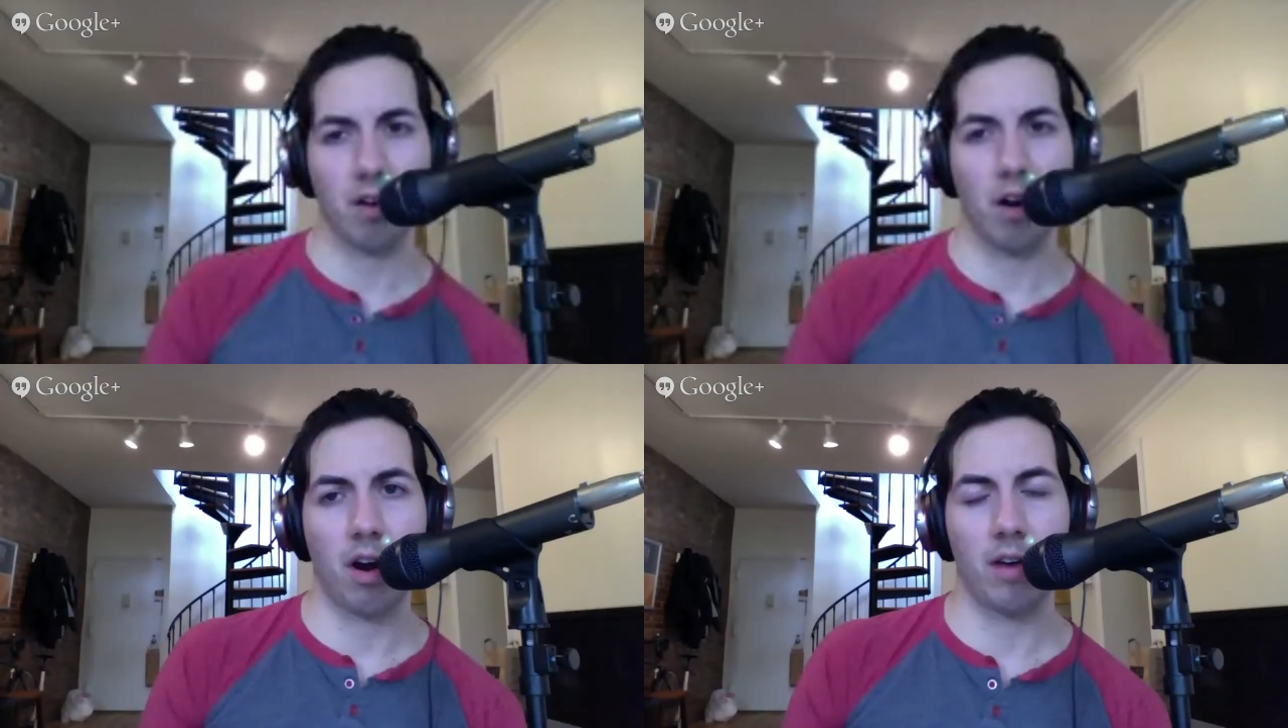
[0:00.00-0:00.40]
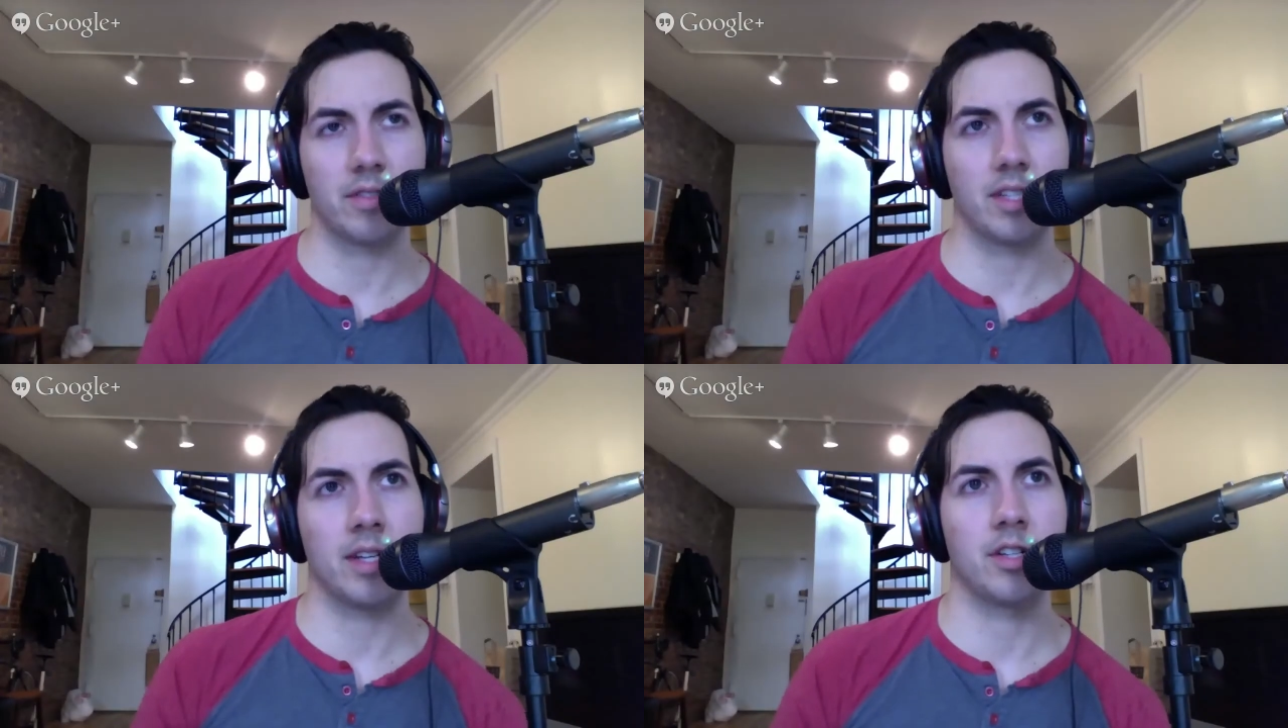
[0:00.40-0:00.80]
off
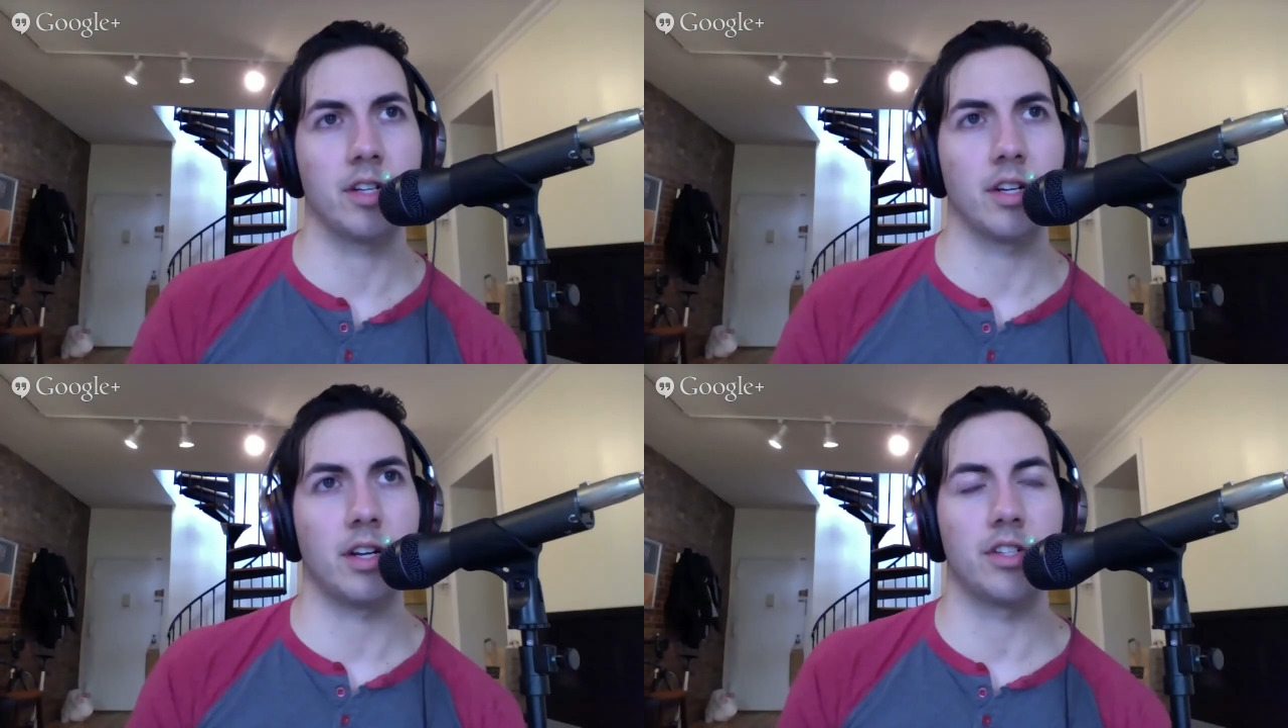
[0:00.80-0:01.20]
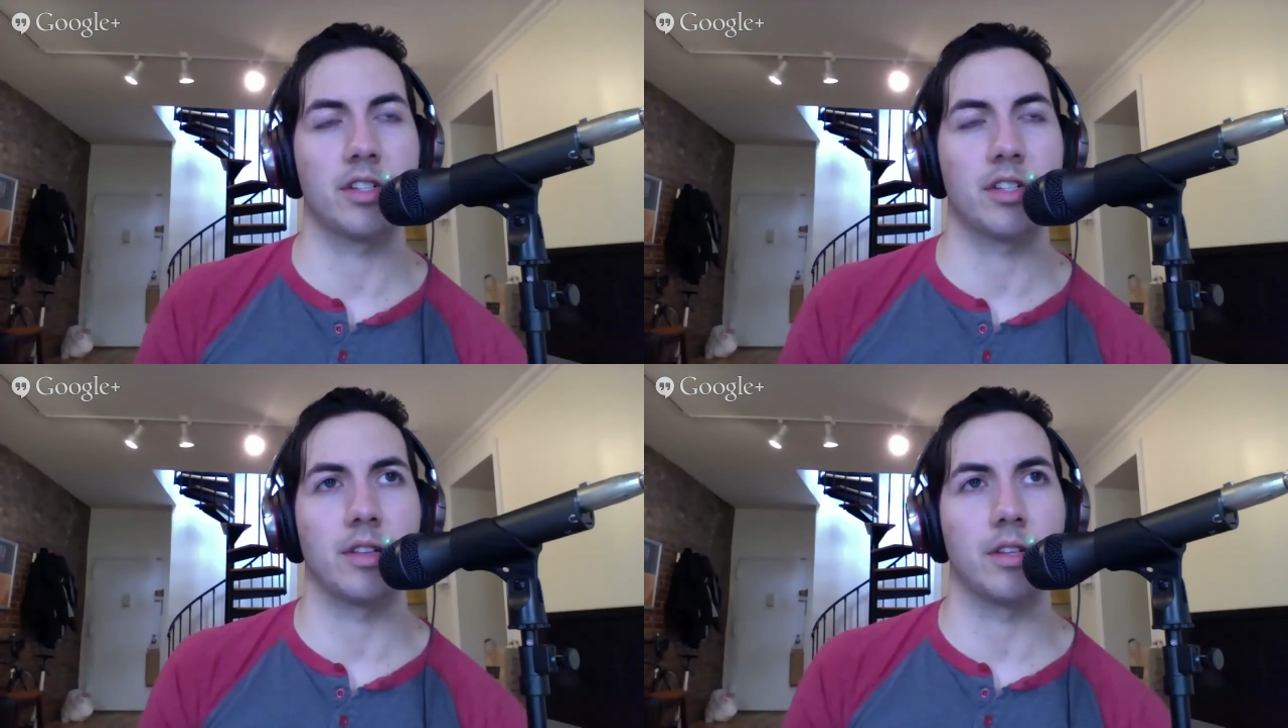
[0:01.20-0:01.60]
tangent
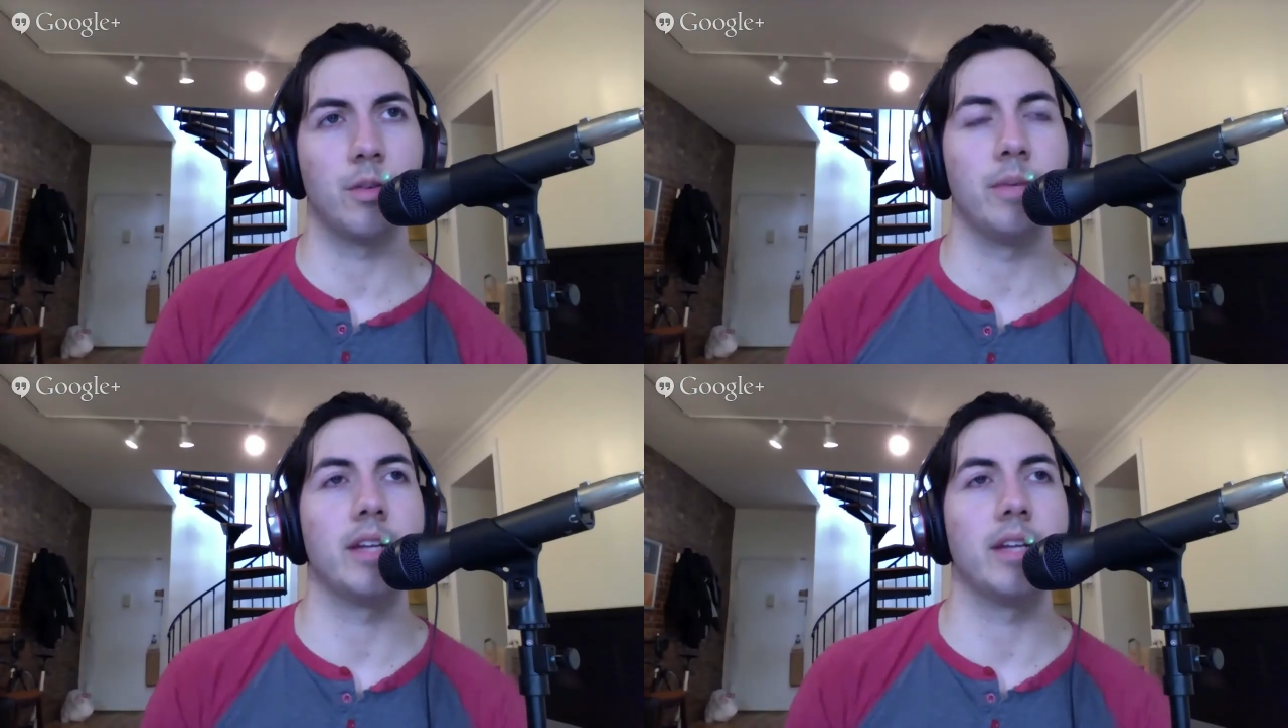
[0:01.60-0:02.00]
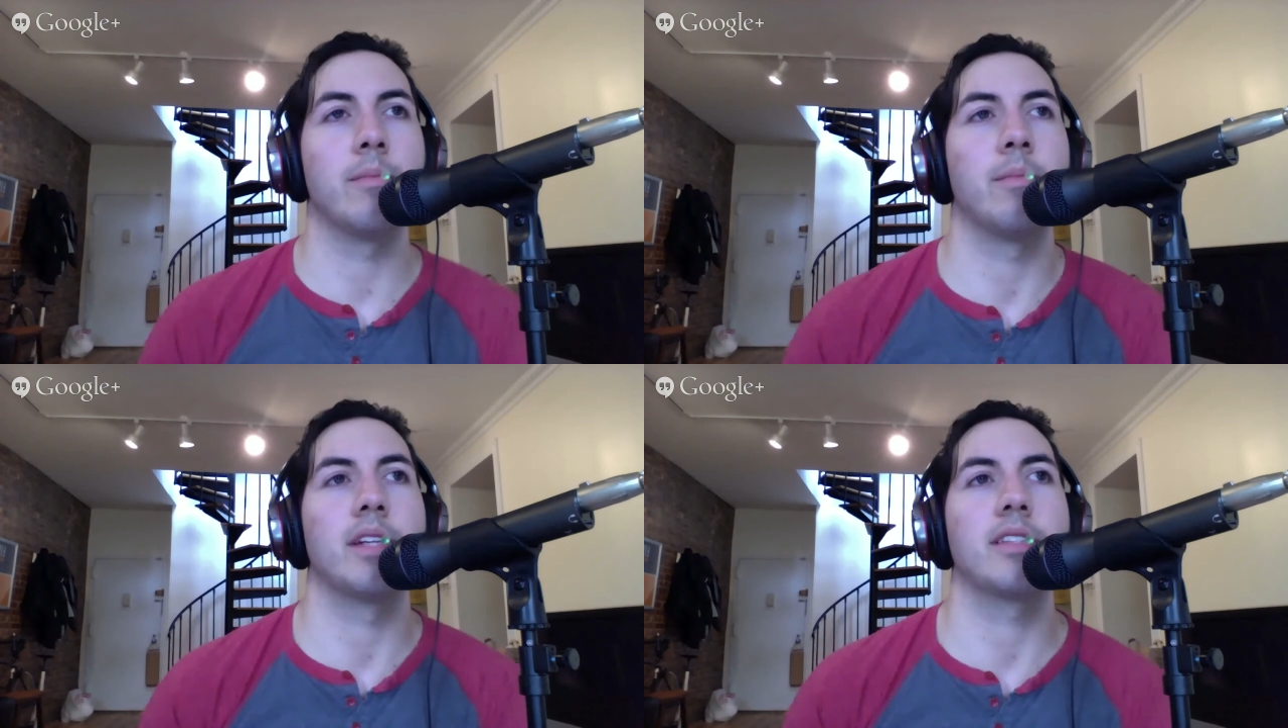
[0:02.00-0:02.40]
just a little bit,
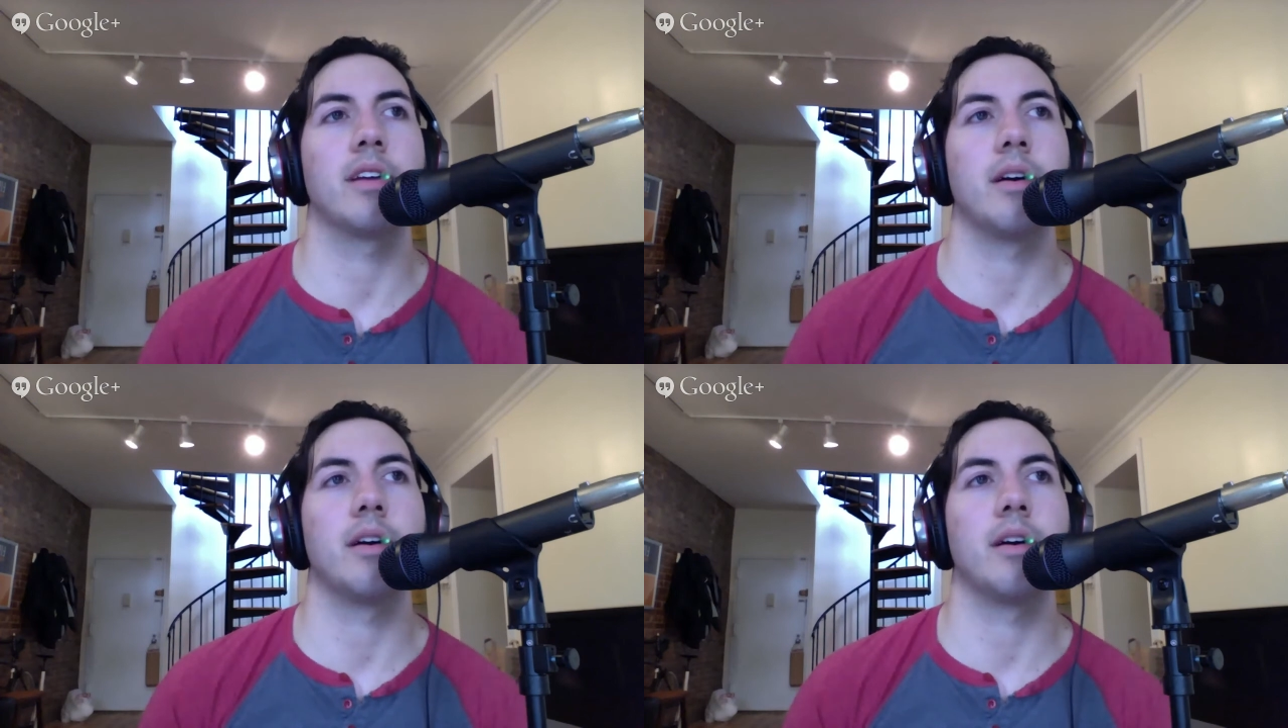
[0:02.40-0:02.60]
but